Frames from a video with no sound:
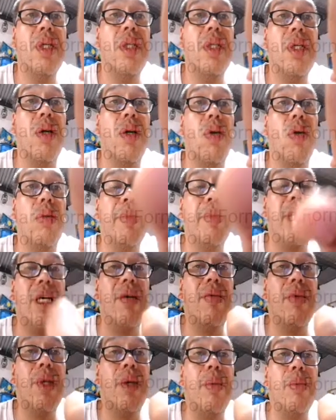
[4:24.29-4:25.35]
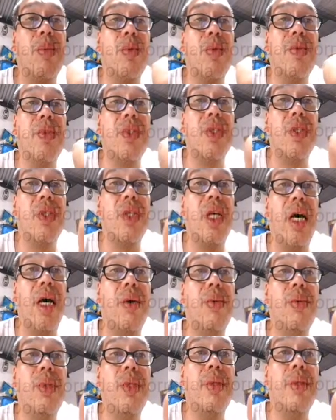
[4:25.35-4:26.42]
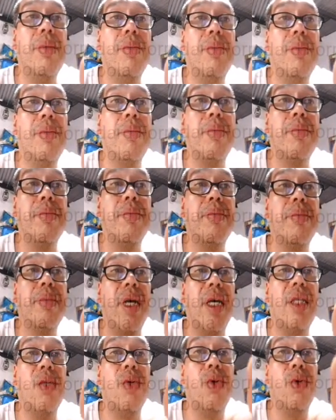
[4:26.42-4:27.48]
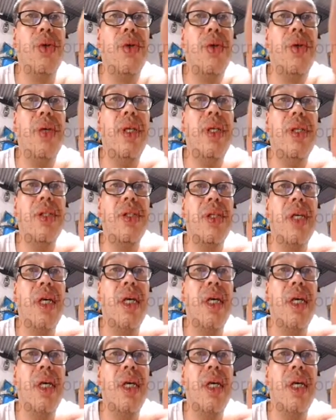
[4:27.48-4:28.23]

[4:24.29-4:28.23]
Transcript: The whole parabola moves down by 2 units,